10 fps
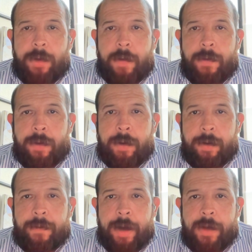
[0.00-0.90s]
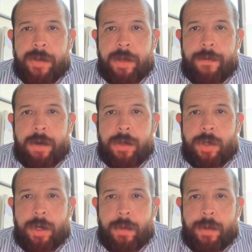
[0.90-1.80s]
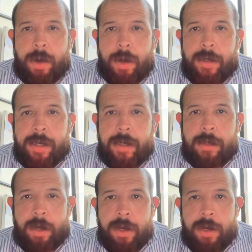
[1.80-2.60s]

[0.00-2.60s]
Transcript: you ever find yourself on a journey with your architect,